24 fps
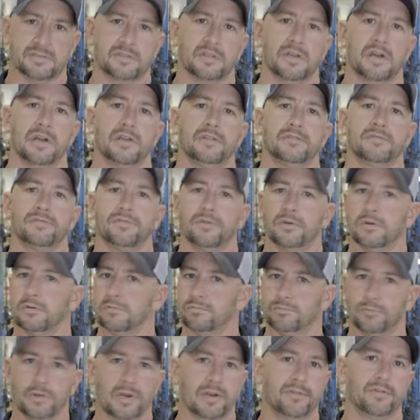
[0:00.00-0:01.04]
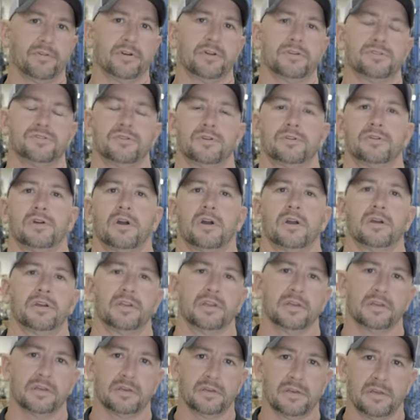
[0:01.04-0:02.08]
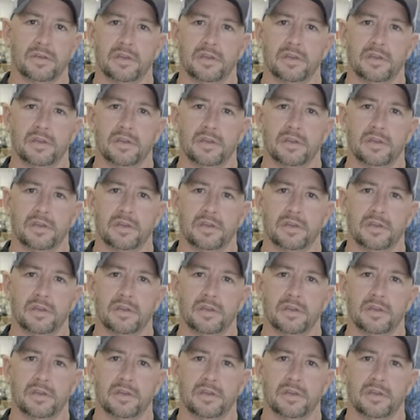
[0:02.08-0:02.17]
line for whatever it is you're targeting.